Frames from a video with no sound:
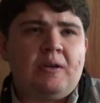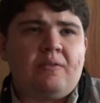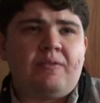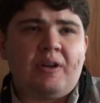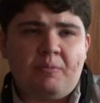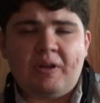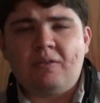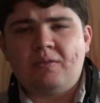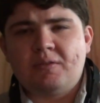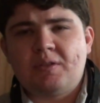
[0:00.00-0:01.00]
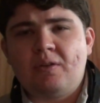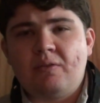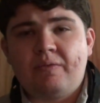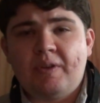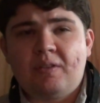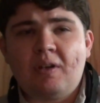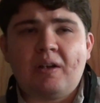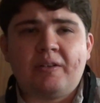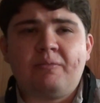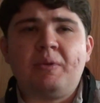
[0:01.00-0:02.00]
fundamental. So 5th
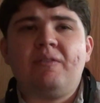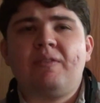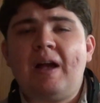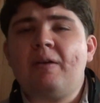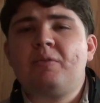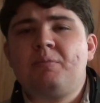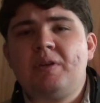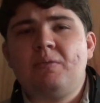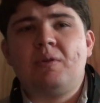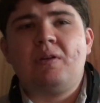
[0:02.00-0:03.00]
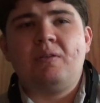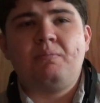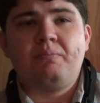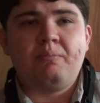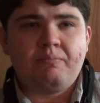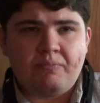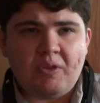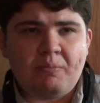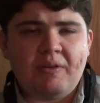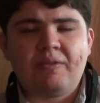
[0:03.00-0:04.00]
octave B flat would be where
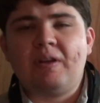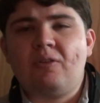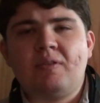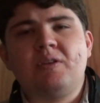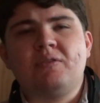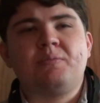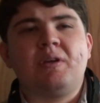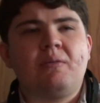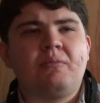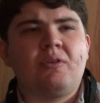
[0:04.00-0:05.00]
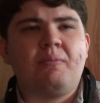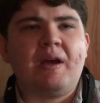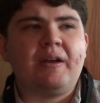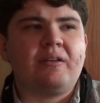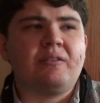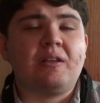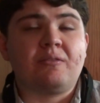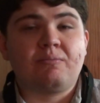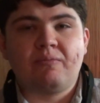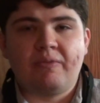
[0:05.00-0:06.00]
the B flat overtones become chromatic, and
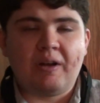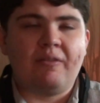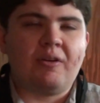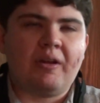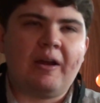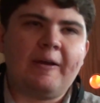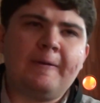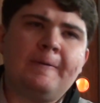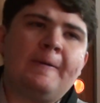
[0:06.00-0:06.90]
that's very, very high.